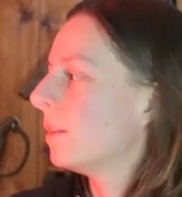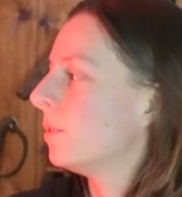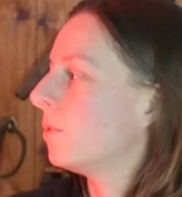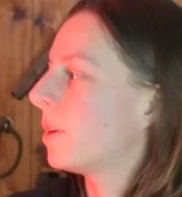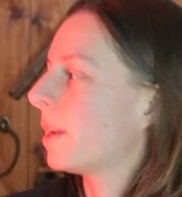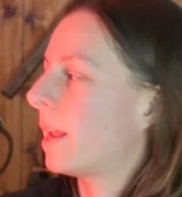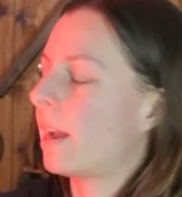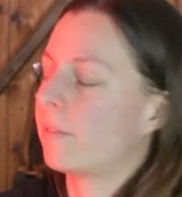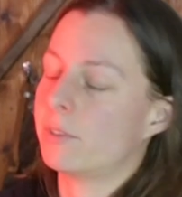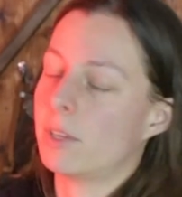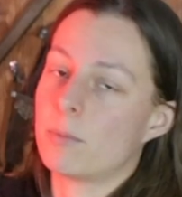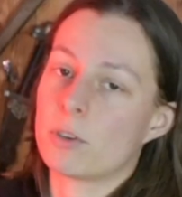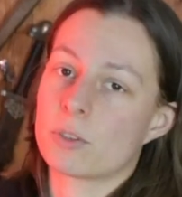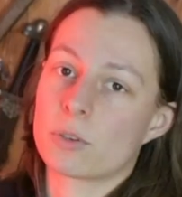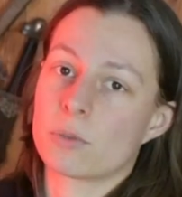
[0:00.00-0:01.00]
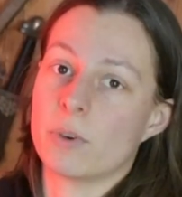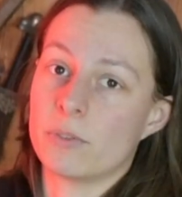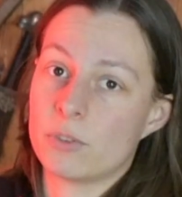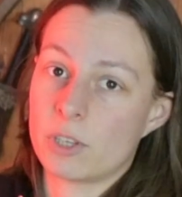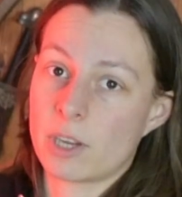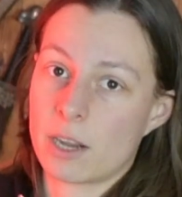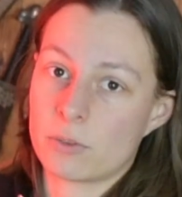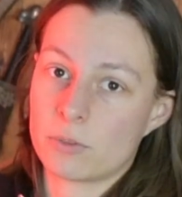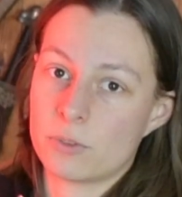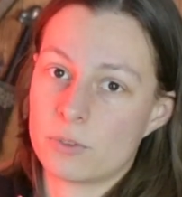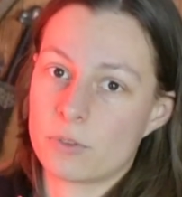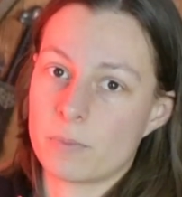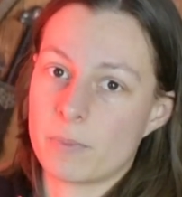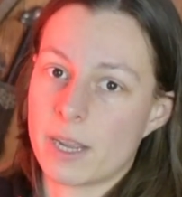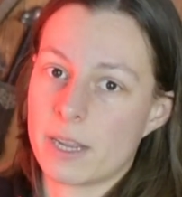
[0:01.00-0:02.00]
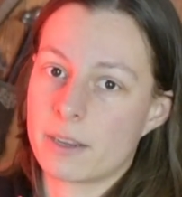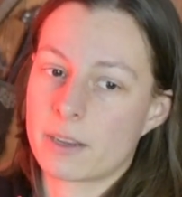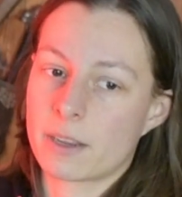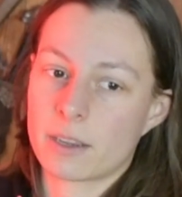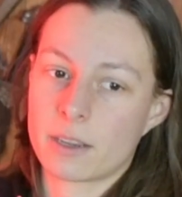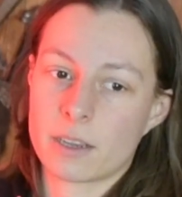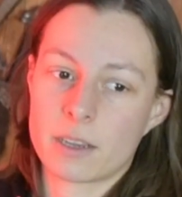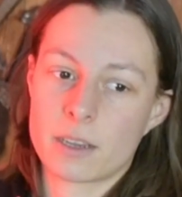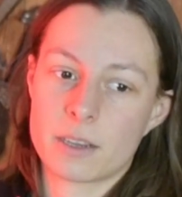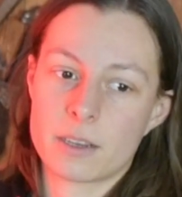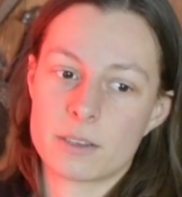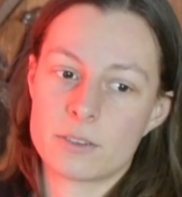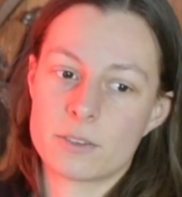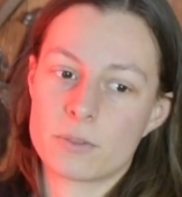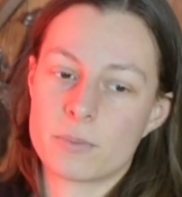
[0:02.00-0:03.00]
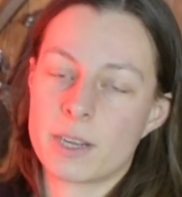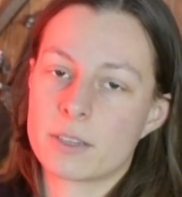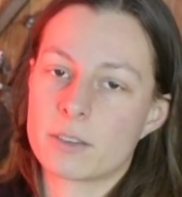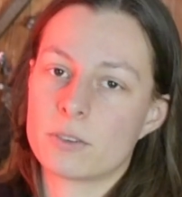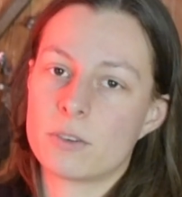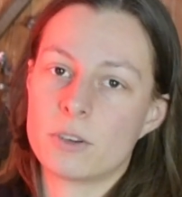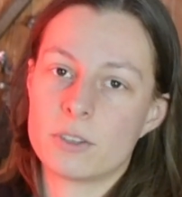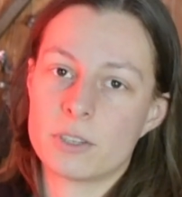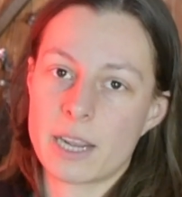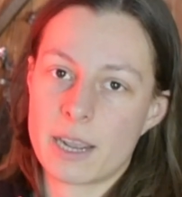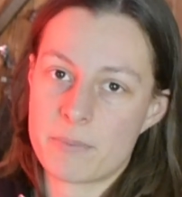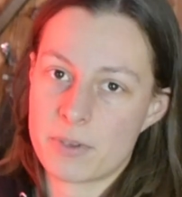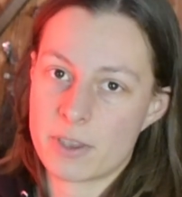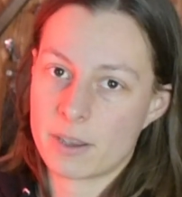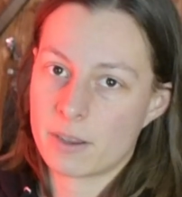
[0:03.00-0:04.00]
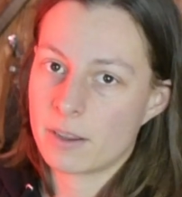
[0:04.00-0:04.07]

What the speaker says: You can have them also with sound to make the nerds happy.